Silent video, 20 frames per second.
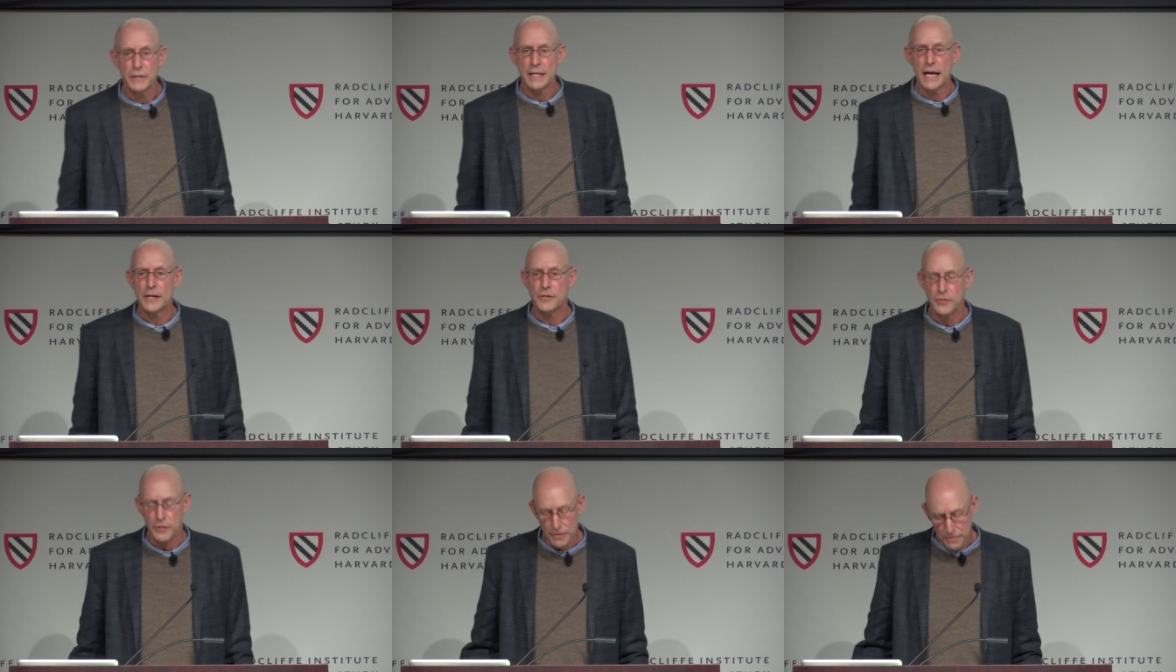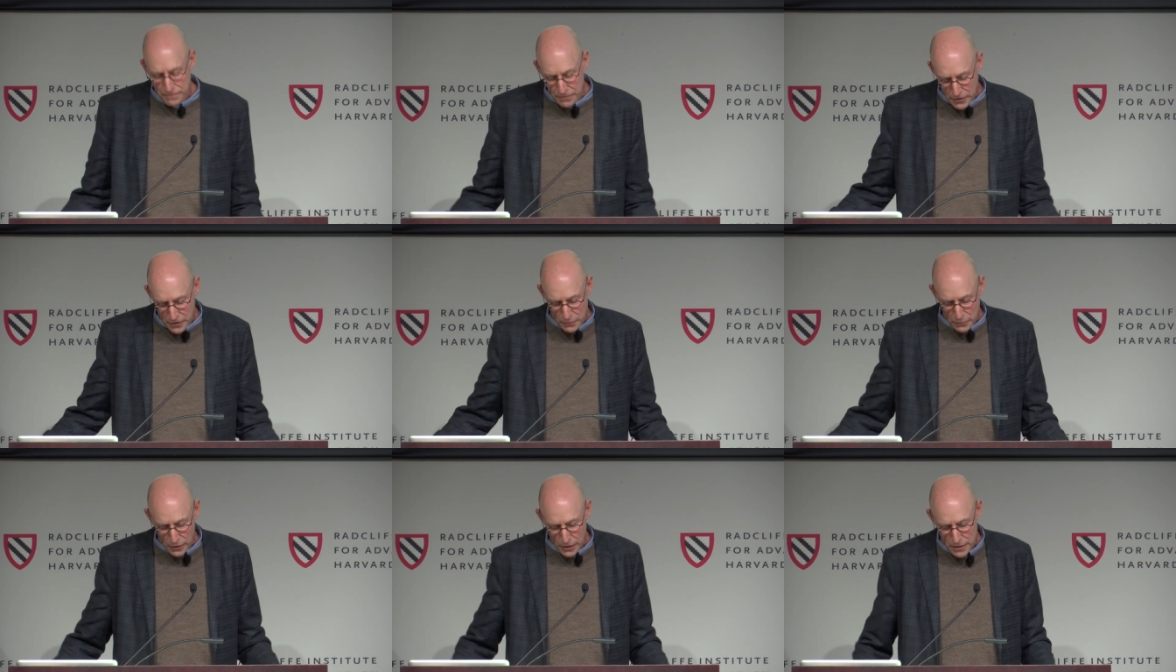with nature or
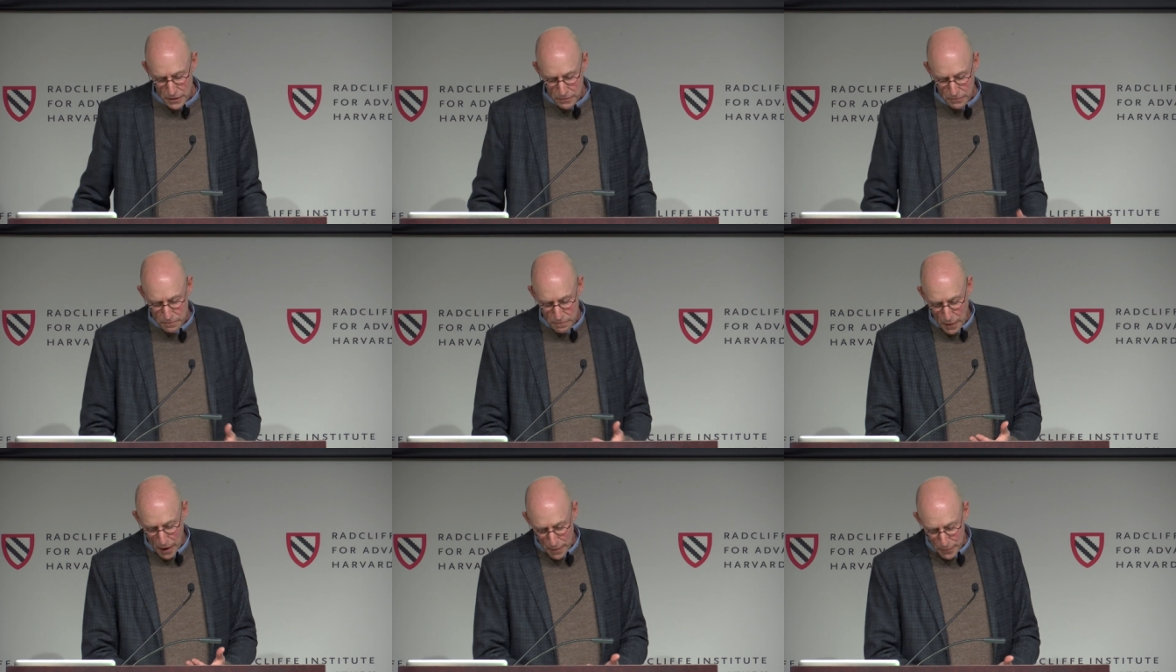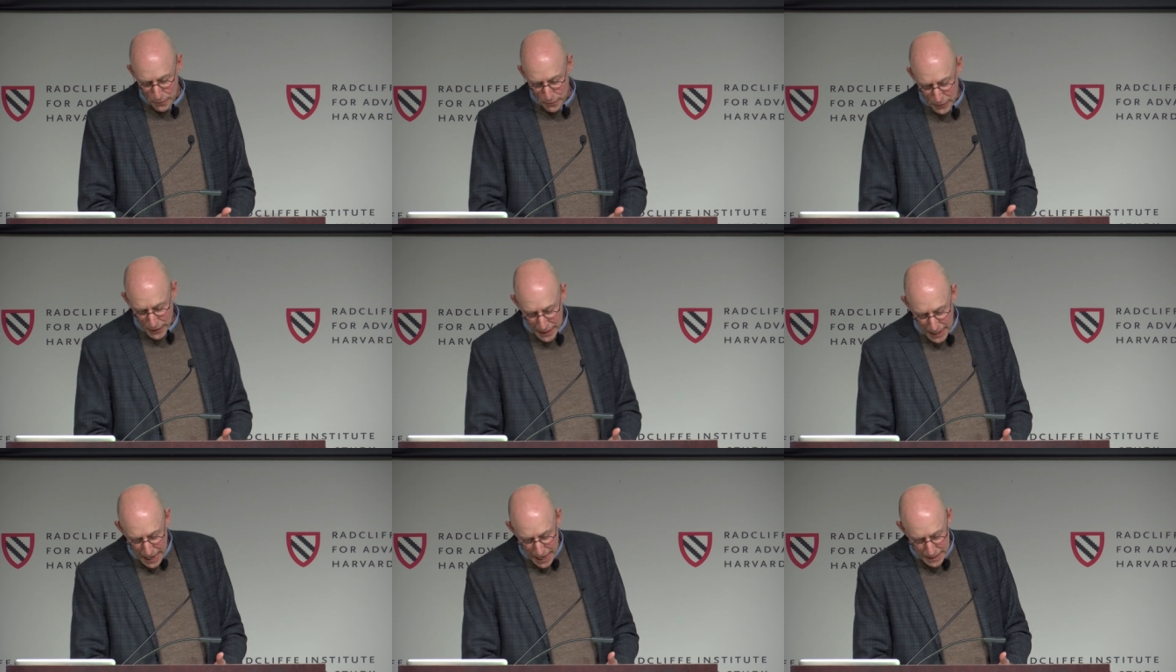food? Well, you've
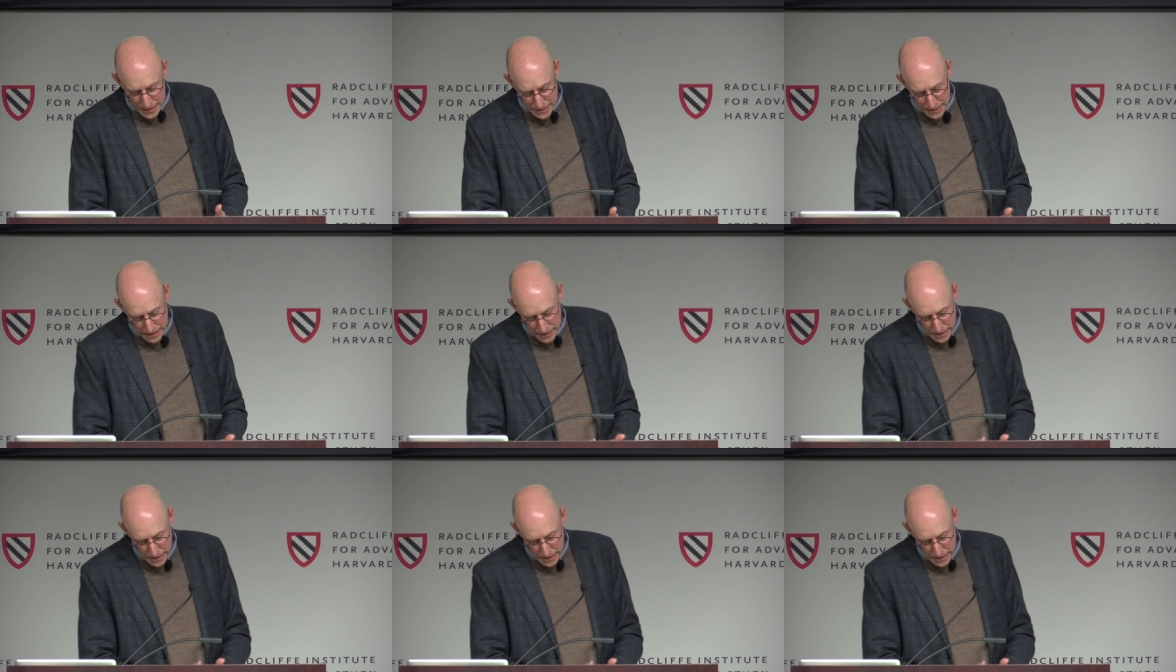probably guessed.